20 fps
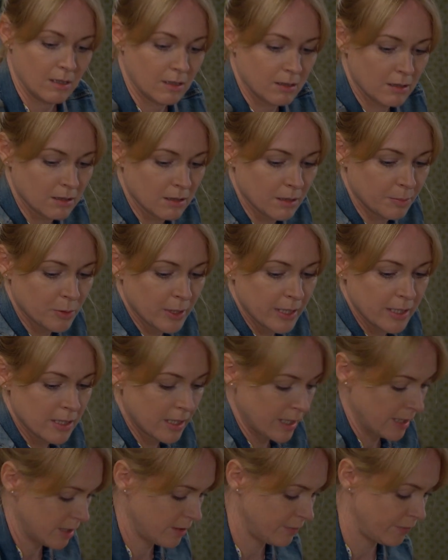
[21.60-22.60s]
Oh,
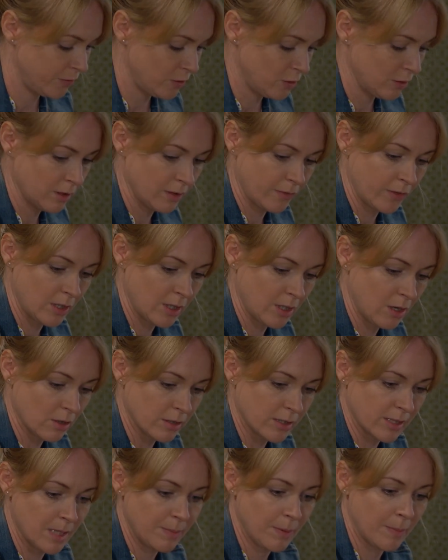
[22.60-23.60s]
Brenda is full of the
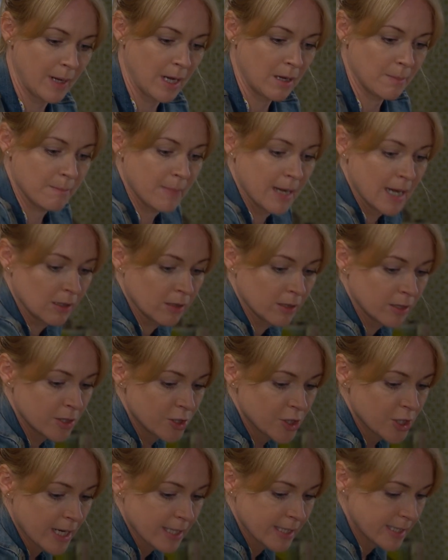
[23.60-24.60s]
gossip about Marlon
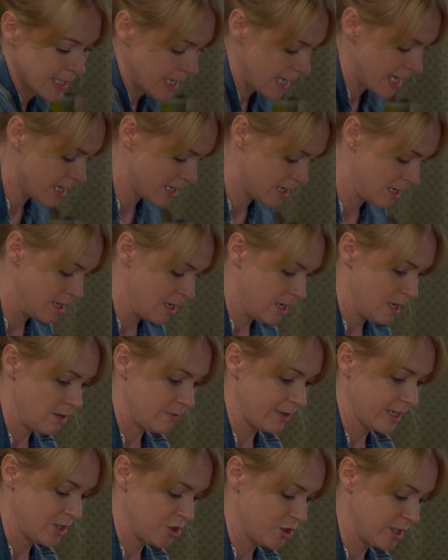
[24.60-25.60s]
and Jessie.
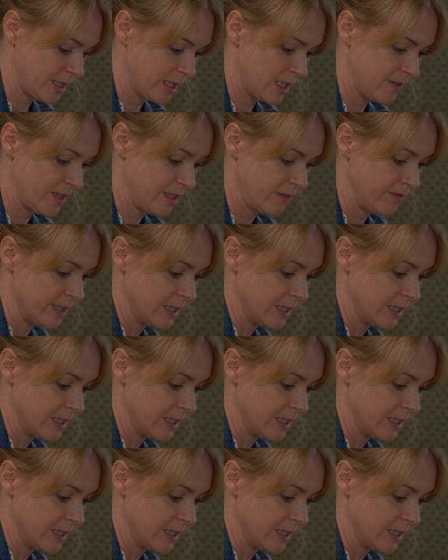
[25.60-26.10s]
Reckon she's leaving the